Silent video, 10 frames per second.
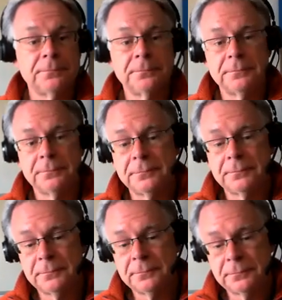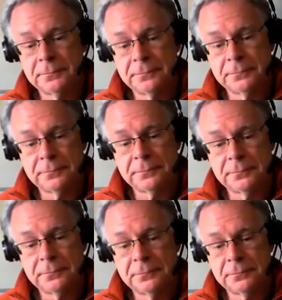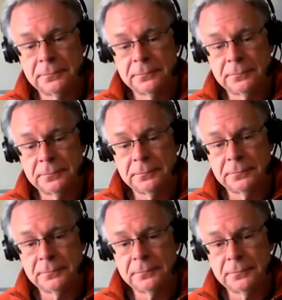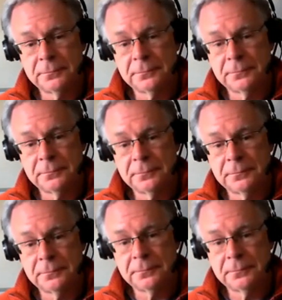(silent)